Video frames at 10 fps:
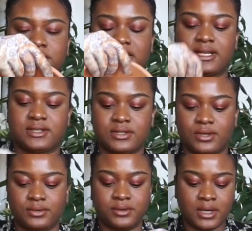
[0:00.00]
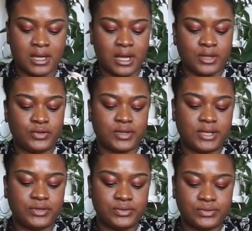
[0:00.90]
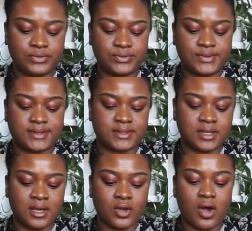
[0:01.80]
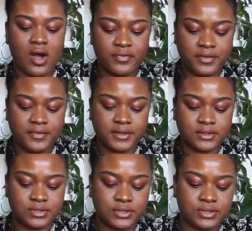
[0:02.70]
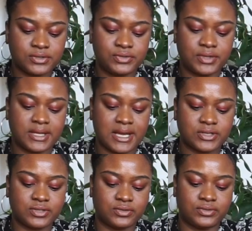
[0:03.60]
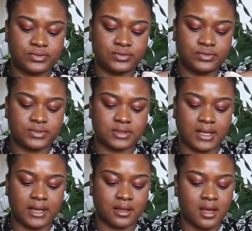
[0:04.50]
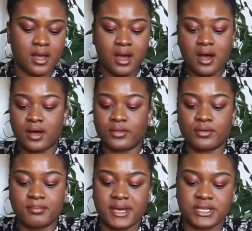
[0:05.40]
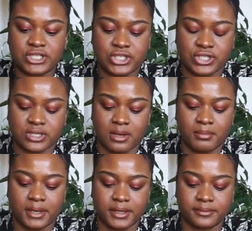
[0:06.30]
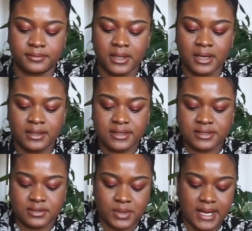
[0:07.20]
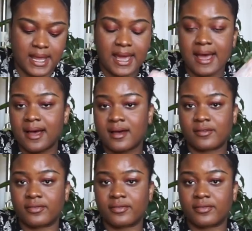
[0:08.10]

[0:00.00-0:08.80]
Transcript: Like so. You can use coffee filters, you can actually use like other mesh, but this is what I have,